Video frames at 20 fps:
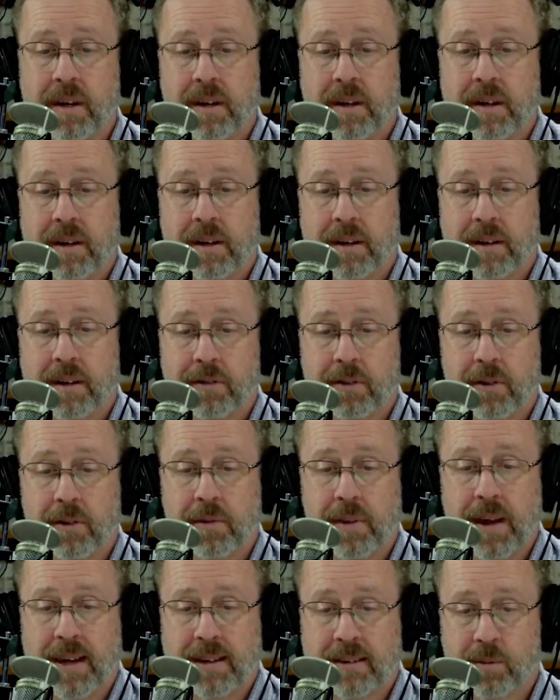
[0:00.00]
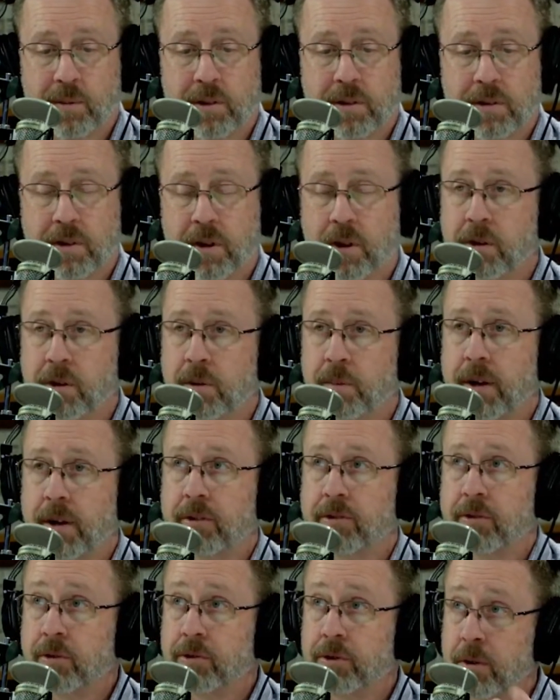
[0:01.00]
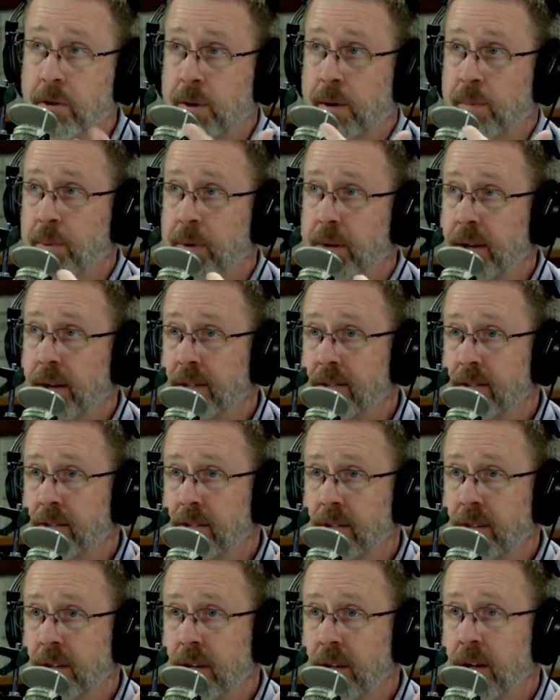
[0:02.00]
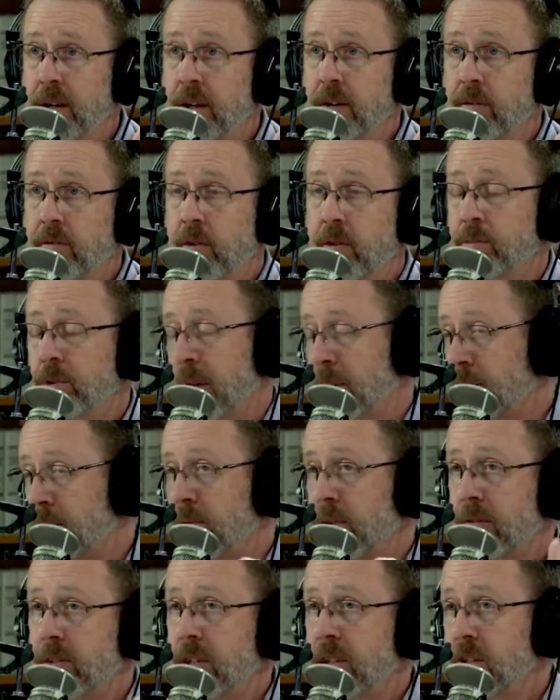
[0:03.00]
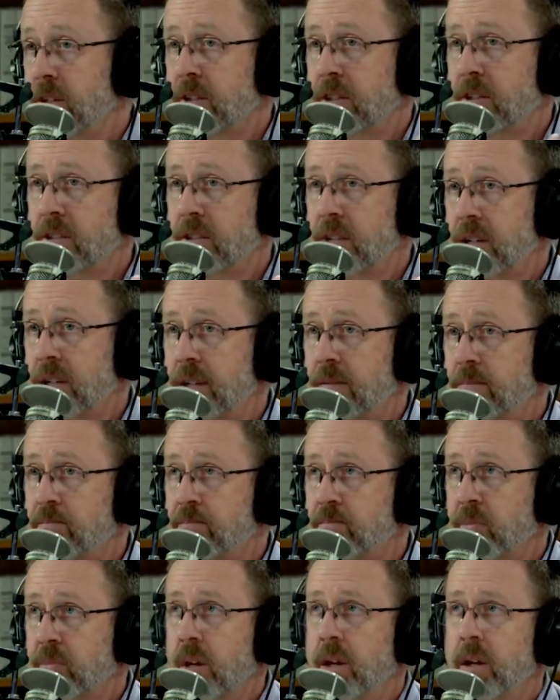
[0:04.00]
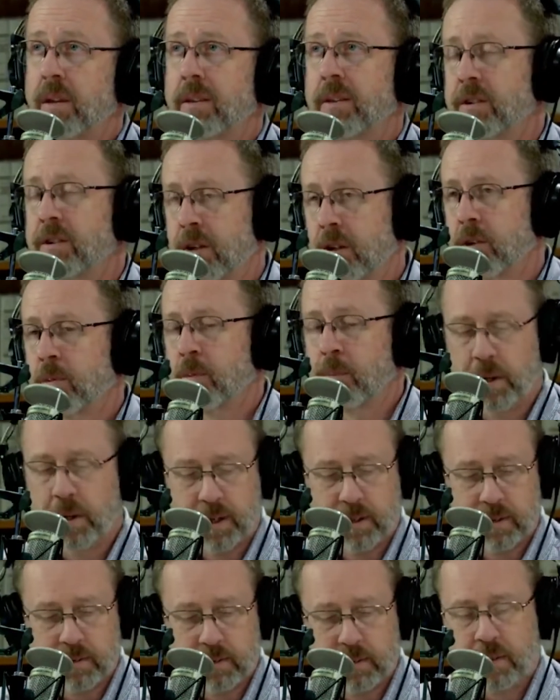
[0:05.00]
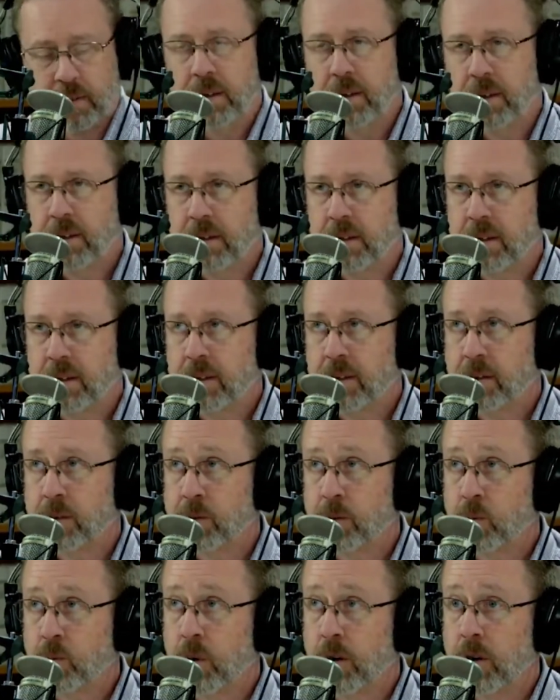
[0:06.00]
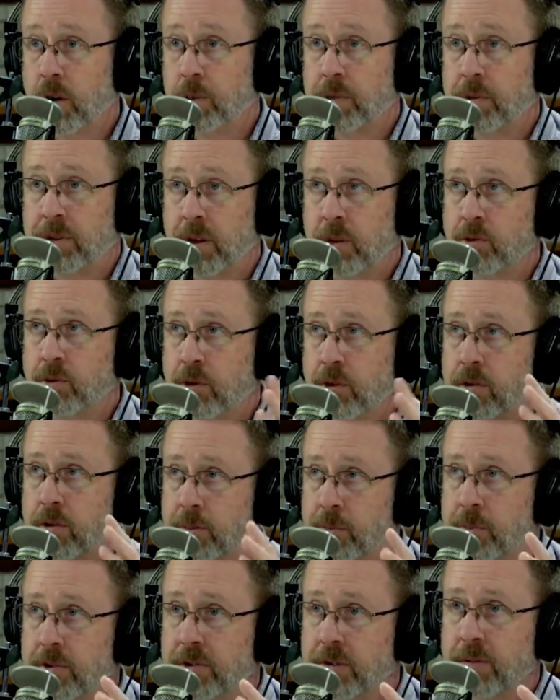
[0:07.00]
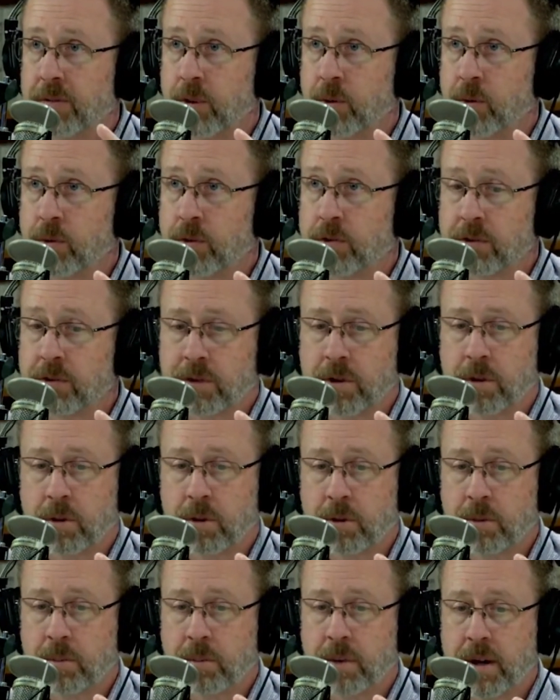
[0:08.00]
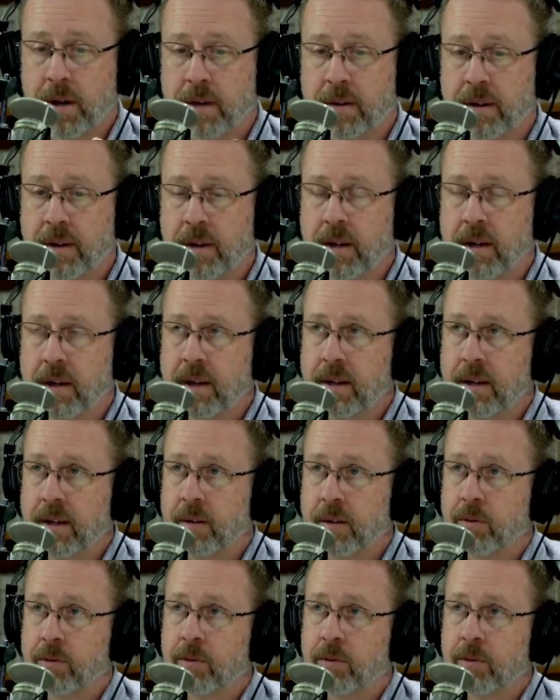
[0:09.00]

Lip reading: And so that's what it's talking about. So talking about plagues from chapter 15 and 16, there's other plagues in here as well, but those are the specific ones it's talking about, with a